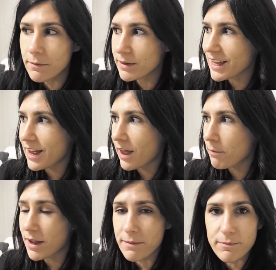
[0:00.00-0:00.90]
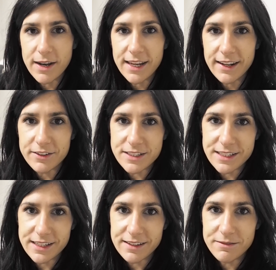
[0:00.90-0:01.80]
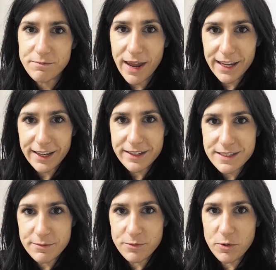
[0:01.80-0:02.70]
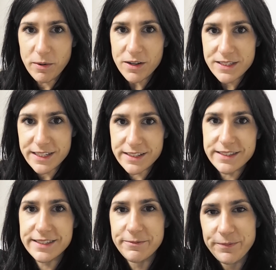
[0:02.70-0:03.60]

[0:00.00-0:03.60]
But yeah, um, I better get on to packing some more boxes.